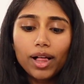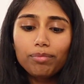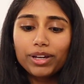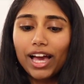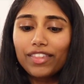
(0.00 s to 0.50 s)

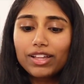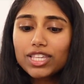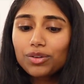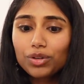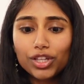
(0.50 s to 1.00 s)
But yeah, that's
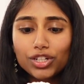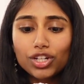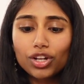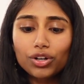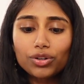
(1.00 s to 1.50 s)
like really good to
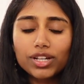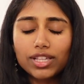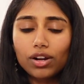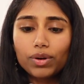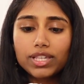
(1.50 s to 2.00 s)
know because
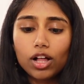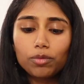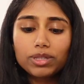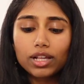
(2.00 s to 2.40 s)
that always helps